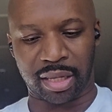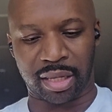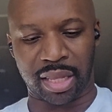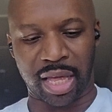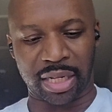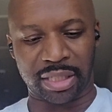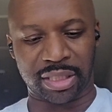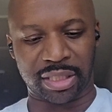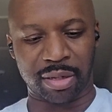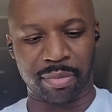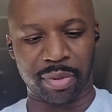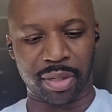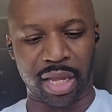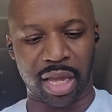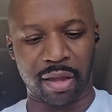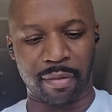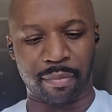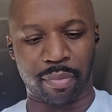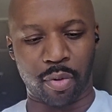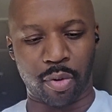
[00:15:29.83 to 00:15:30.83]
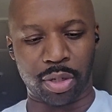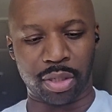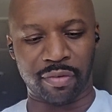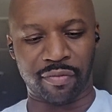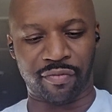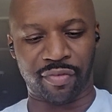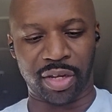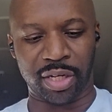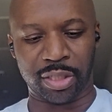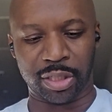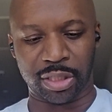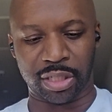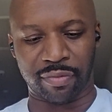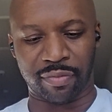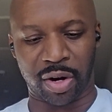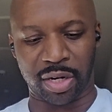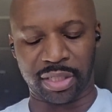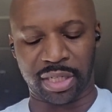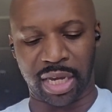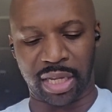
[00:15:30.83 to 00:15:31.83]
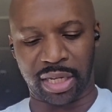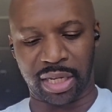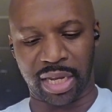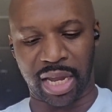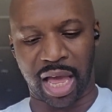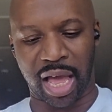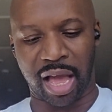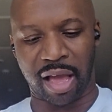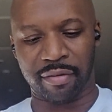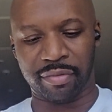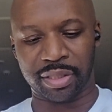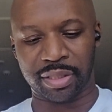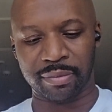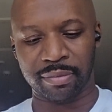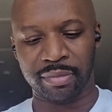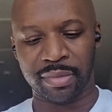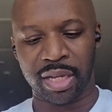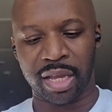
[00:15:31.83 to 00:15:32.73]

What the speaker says: that stimulate important features of our daily lives.